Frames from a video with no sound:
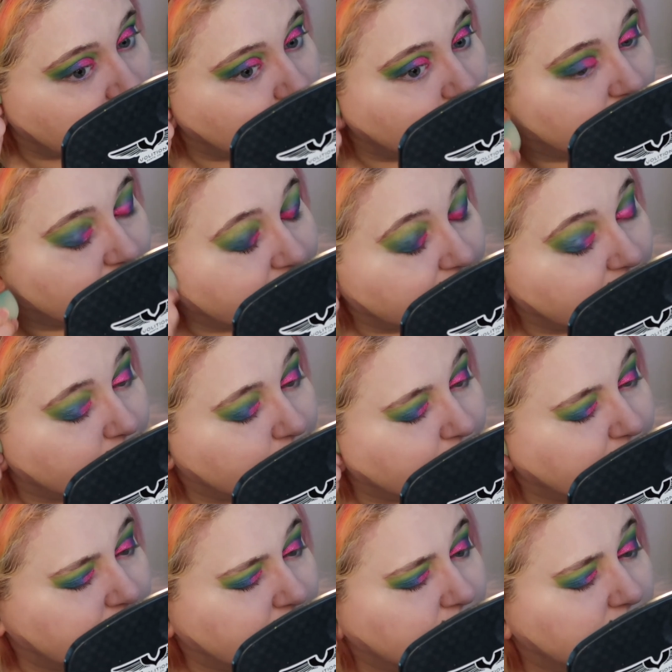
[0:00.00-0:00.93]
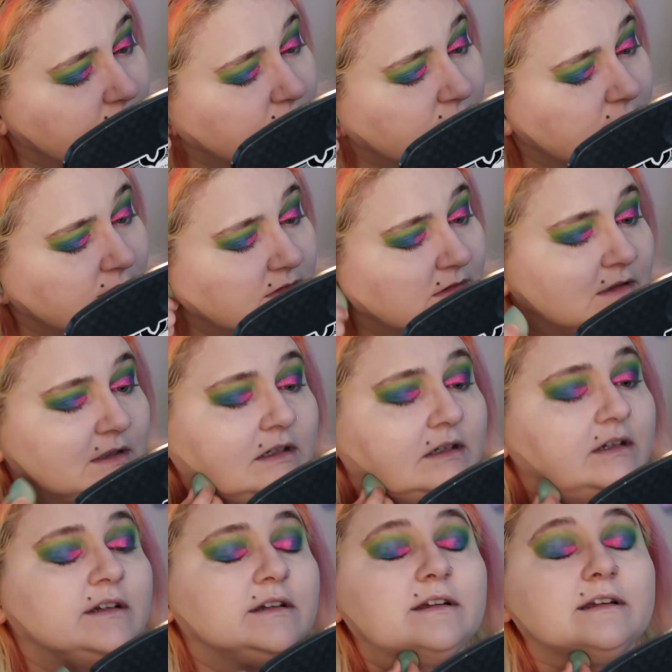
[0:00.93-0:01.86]
didn't blend well.
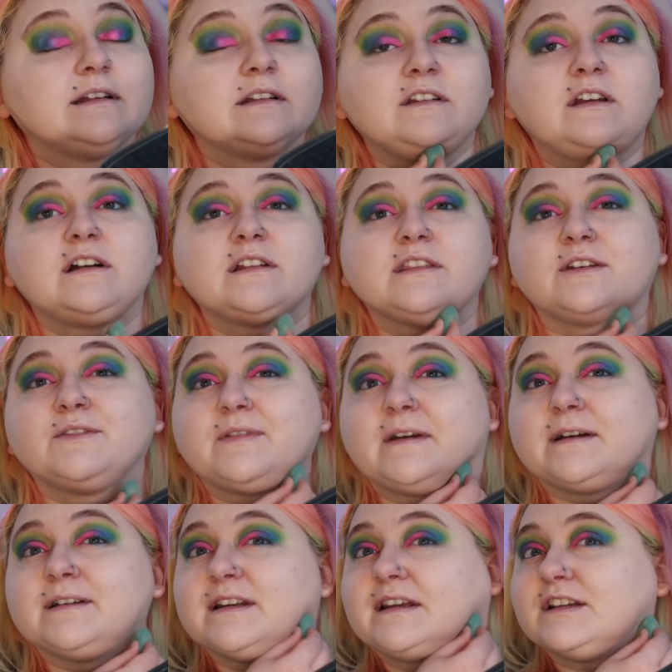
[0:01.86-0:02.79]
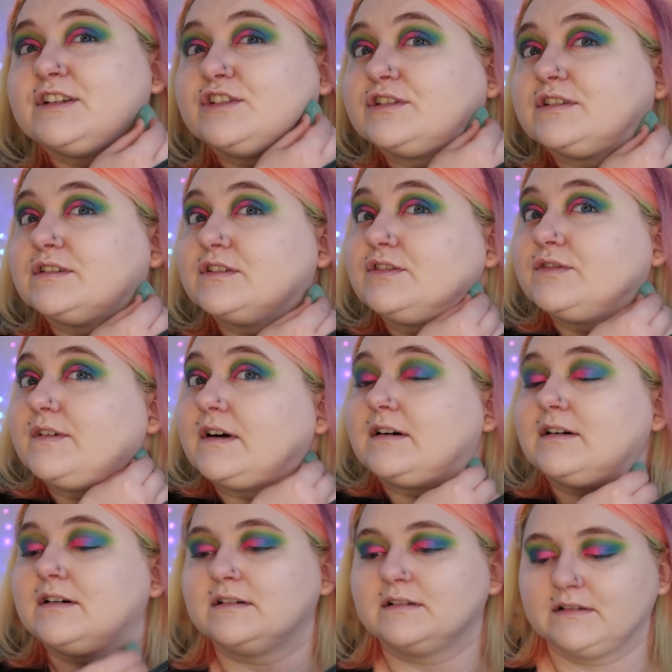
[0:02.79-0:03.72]
It's not the foundation's
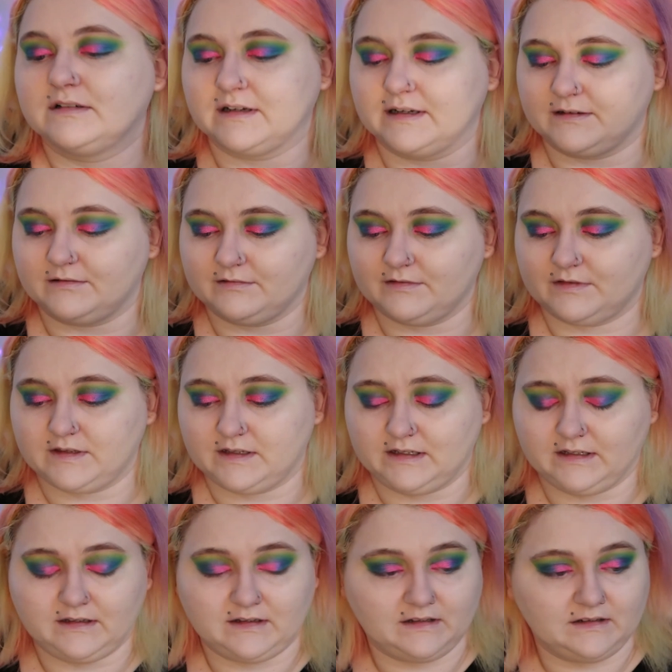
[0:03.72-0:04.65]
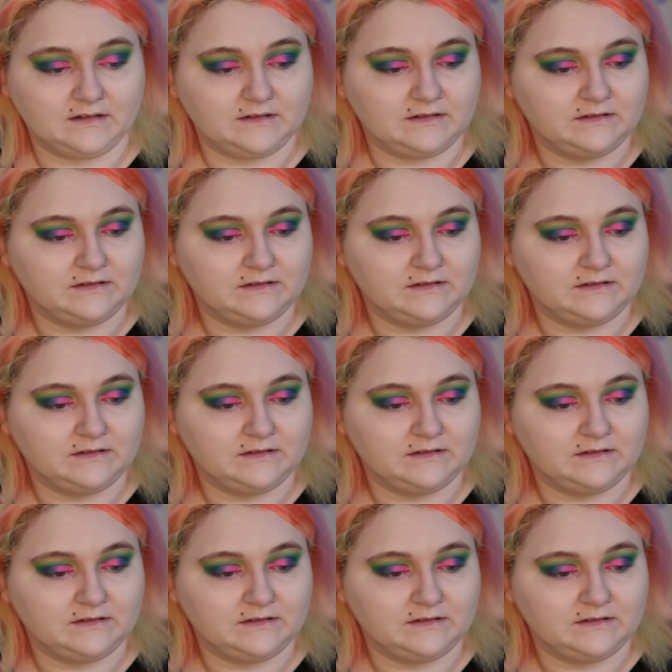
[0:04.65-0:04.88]
fault, I don't think.